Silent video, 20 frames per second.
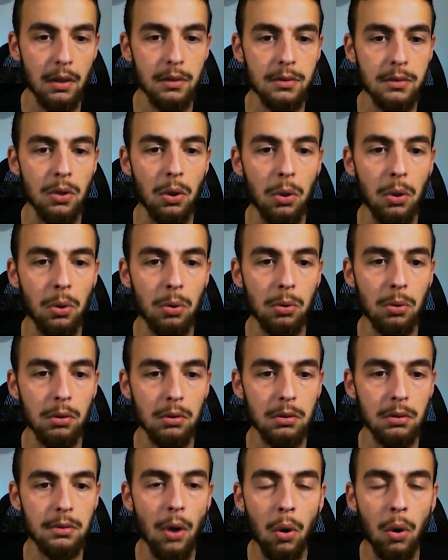So
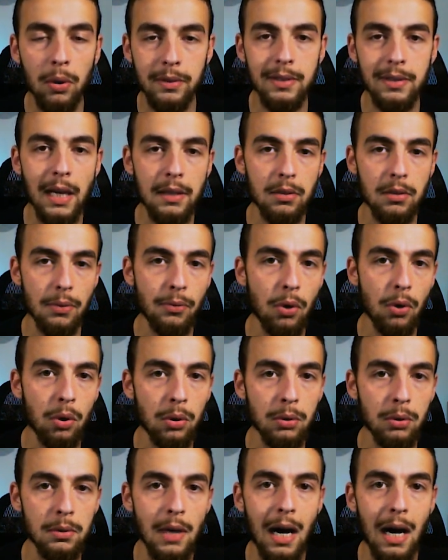those lines of
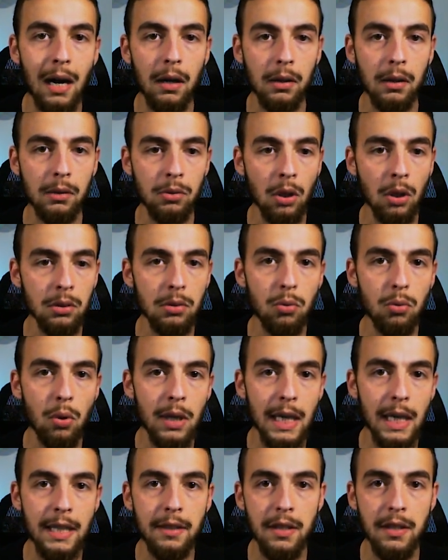code are not
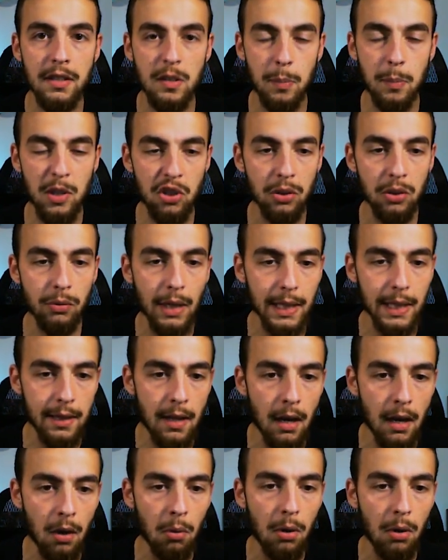doing anything special right
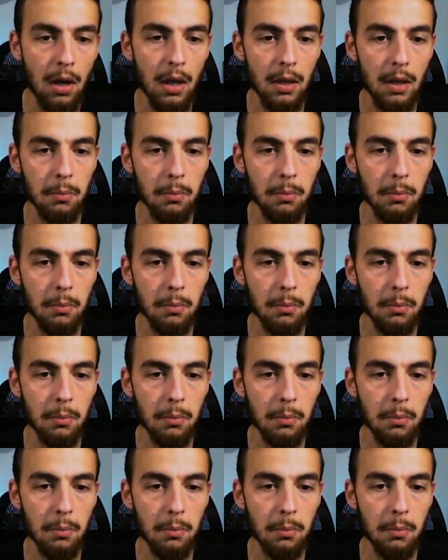now,